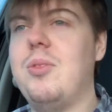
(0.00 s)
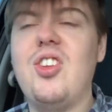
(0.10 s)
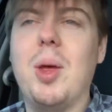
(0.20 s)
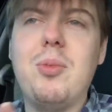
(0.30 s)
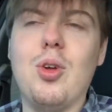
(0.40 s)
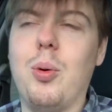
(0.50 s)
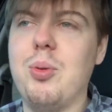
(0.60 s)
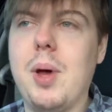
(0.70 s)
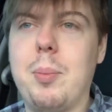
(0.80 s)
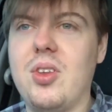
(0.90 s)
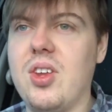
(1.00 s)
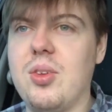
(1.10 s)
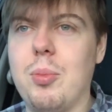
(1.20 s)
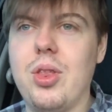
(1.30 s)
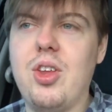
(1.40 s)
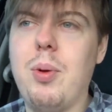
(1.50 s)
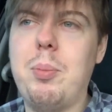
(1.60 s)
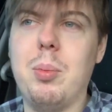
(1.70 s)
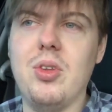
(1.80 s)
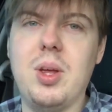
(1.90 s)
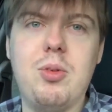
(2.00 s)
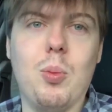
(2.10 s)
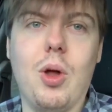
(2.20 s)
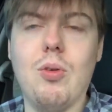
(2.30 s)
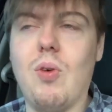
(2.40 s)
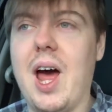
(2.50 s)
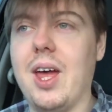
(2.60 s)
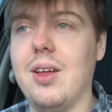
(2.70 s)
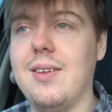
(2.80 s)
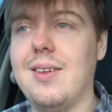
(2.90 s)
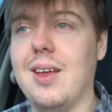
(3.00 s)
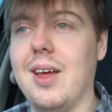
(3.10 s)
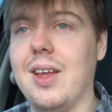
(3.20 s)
December's always my busiest month. It's when people seem to want writers,